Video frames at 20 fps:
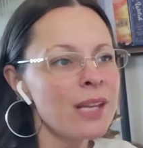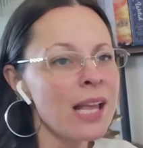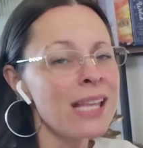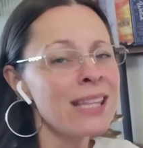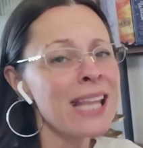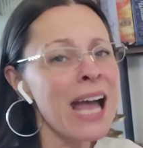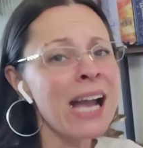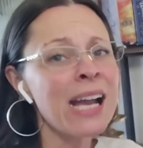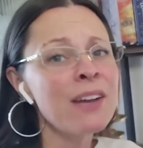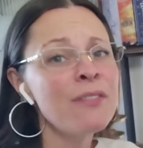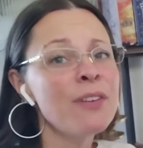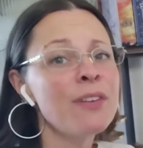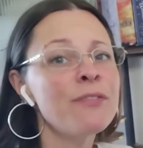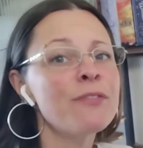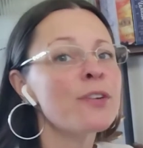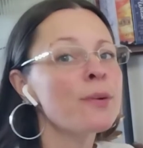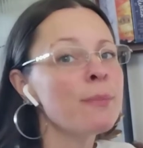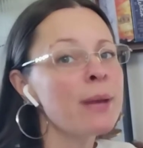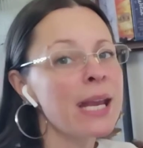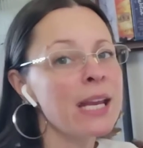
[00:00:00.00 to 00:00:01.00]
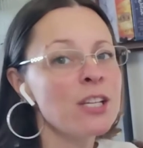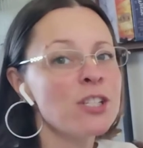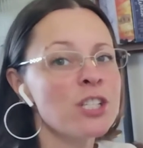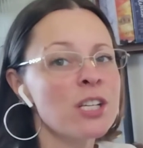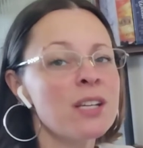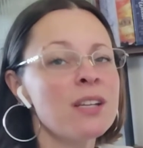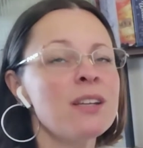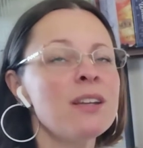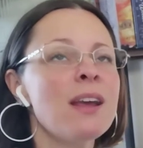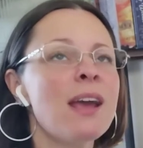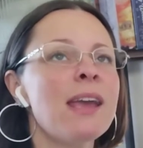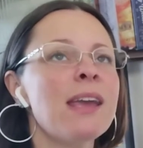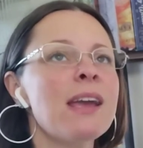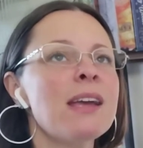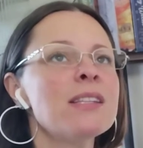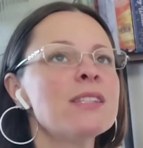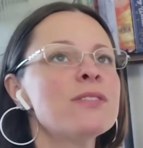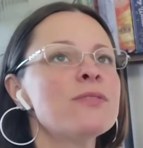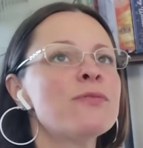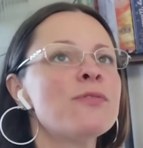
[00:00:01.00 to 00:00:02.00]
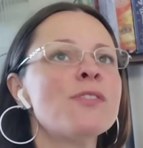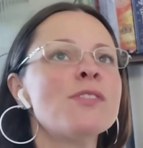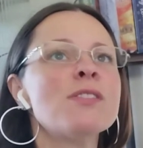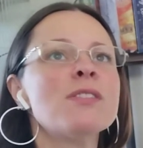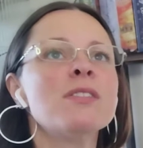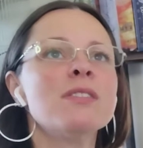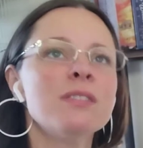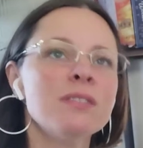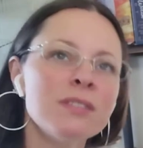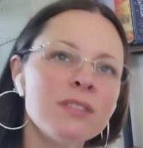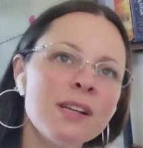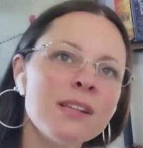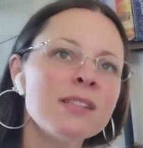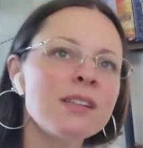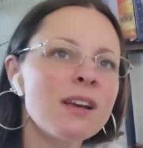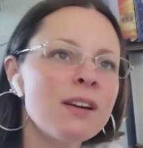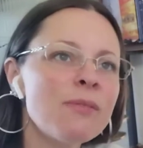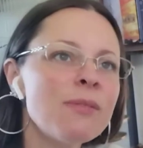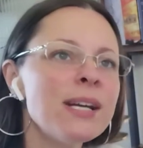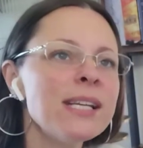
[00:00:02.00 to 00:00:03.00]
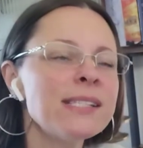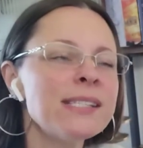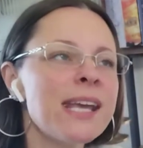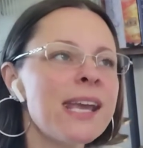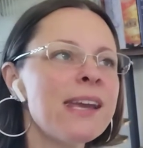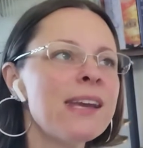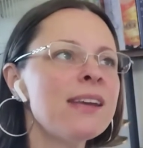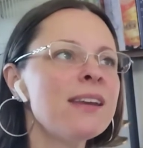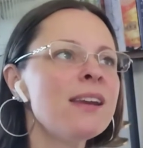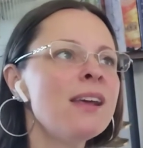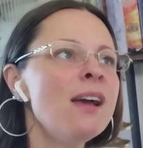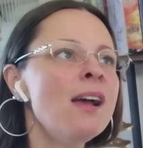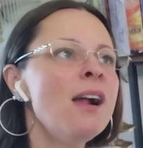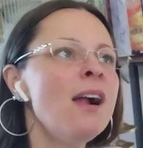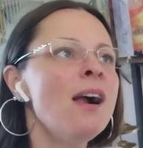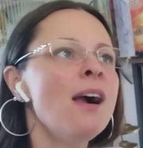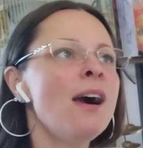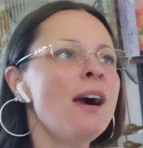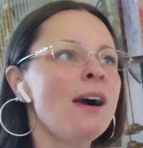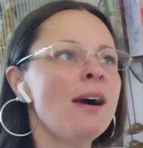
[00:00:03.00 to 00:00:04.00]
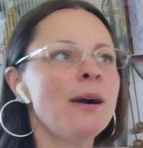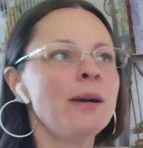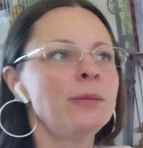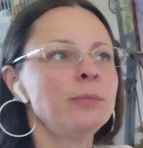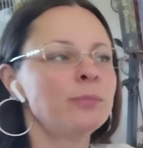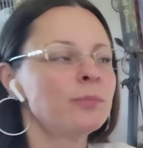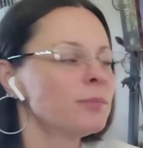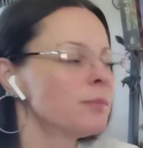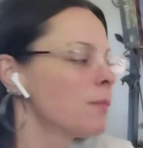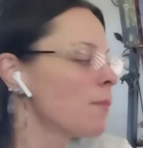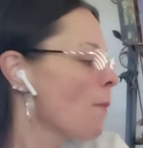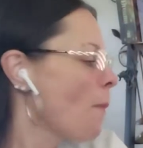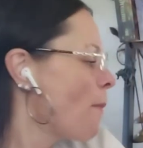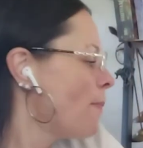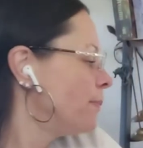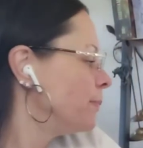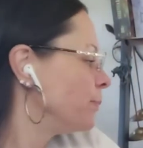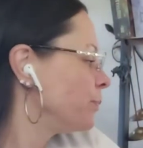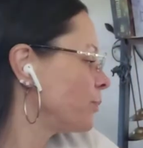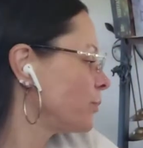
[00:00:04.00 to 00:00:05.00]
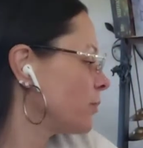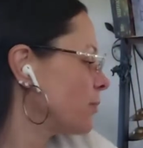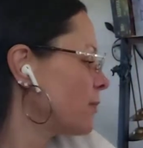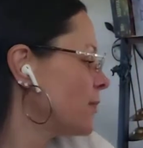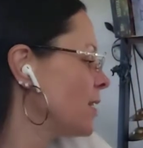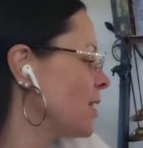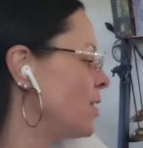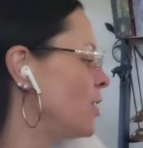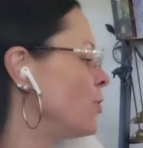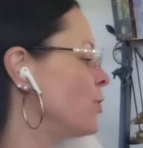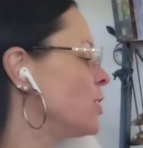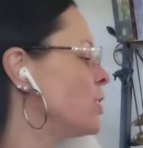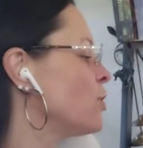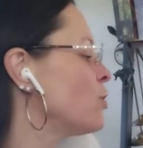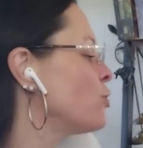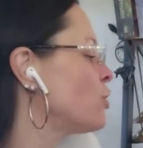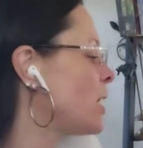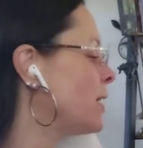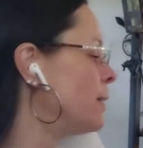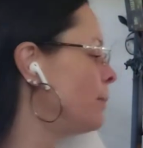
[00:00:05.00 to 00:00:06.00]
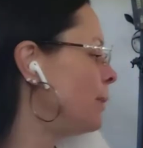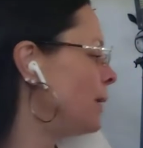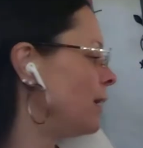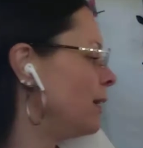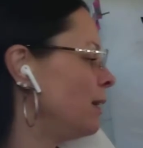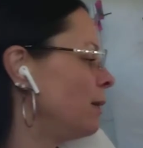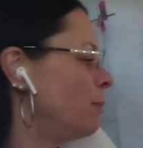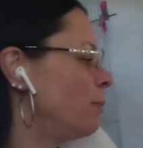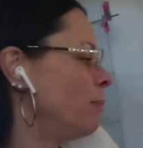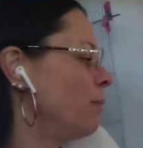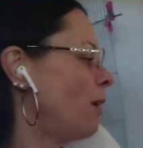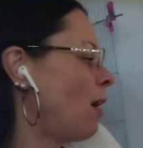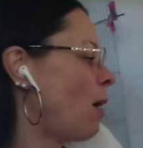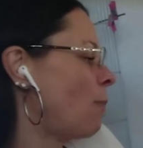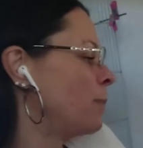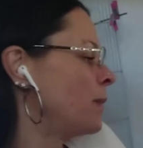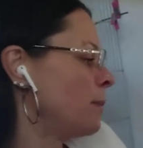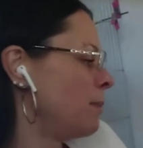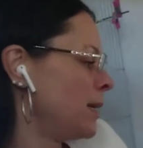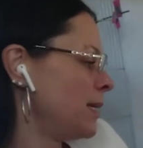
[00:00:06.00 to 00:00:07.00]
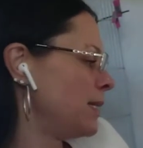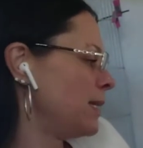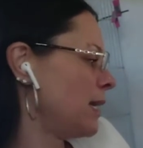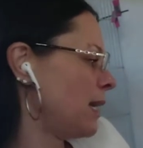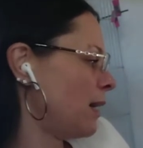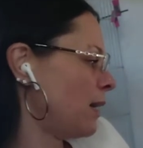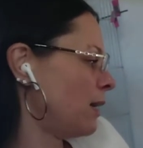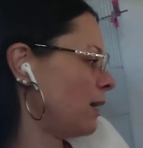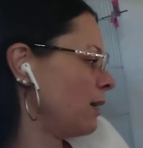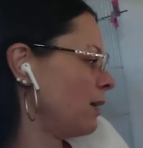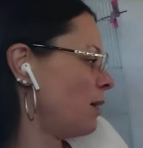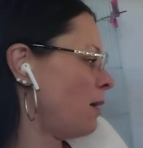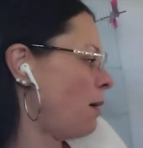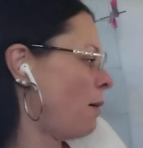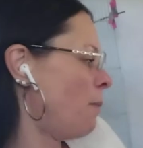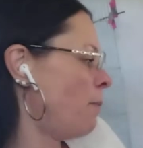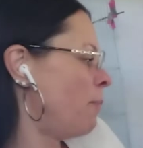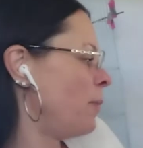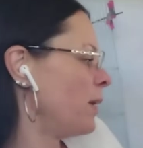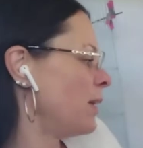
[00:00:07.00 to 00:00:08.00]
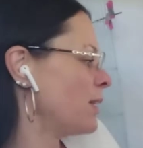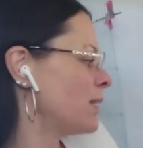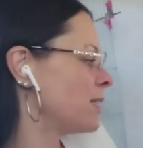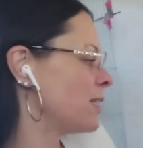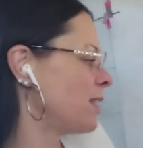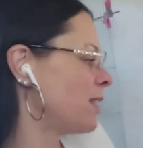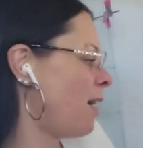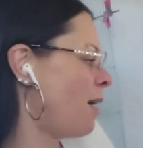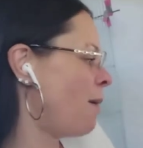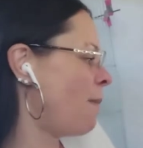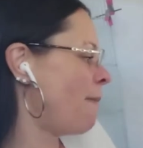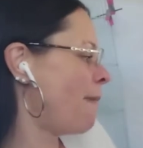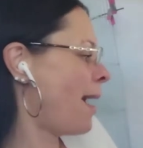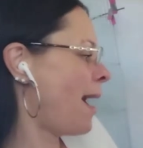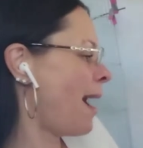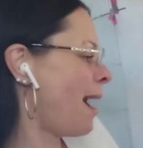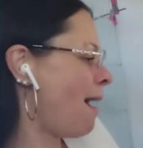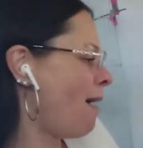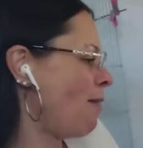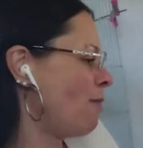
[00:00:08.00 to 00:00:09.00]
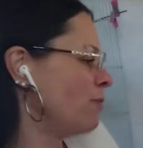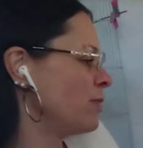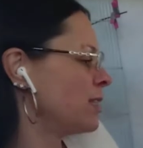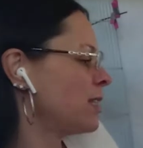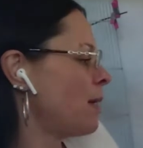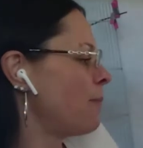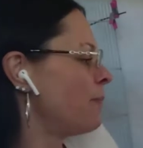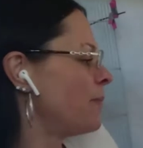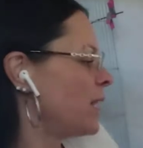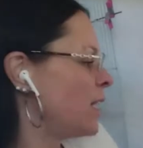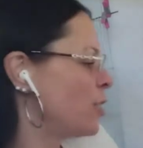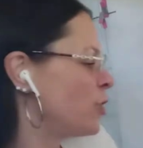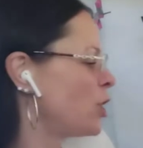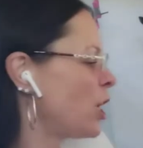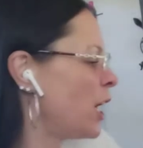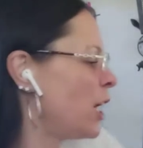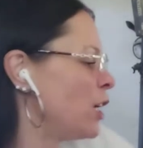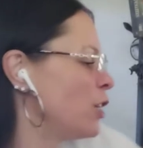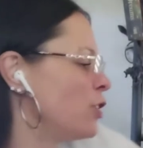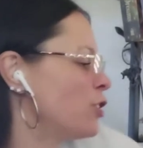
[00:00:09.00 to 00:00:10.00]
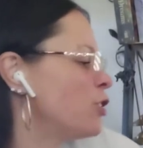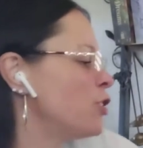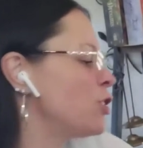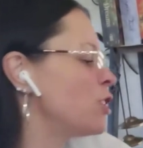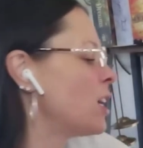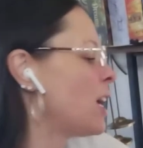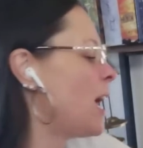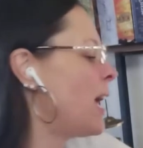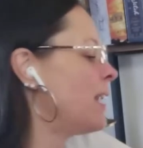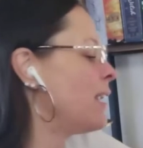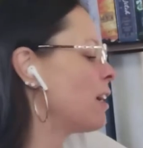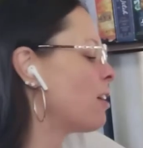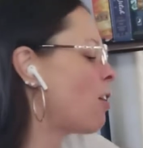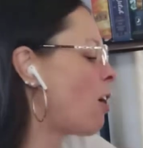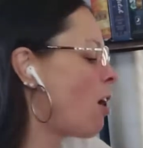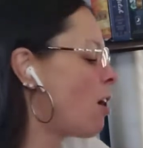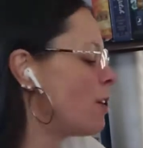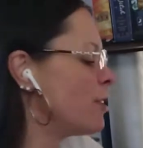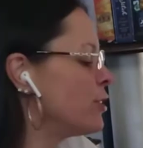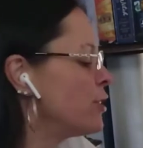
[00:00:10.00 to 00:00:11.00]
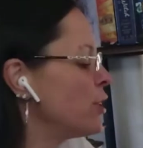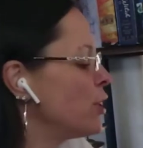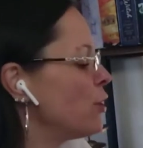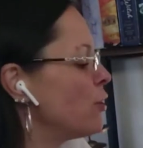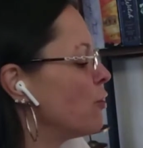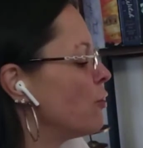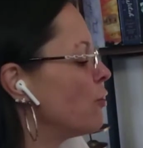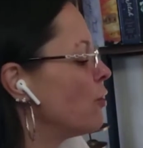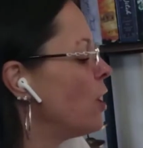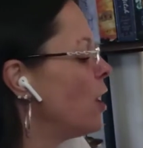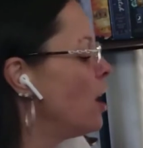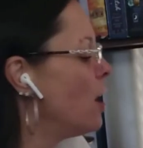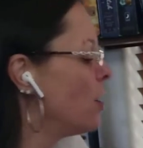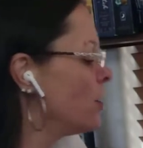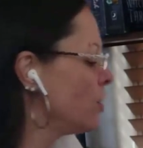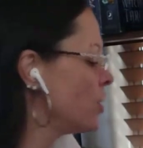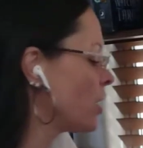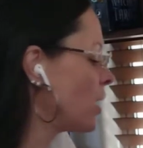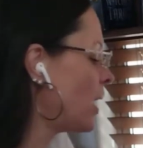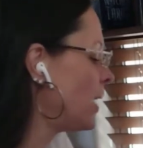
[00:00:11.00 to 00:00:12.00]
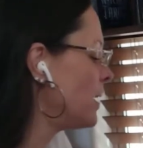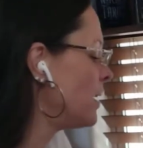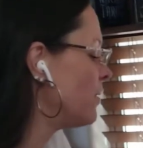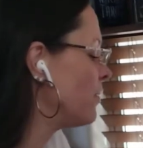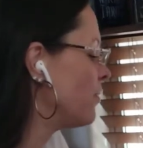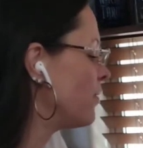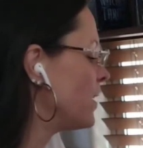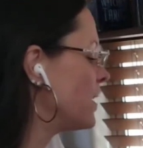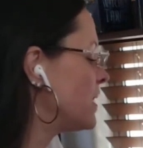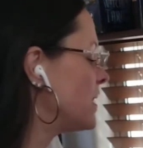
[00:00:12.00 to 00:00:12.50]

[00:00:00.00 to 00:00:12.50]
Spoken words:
Lack of information, I guess, for is a good way to say it. Um, you still try to be optimistic, but somehow something changed and it caused you to kind of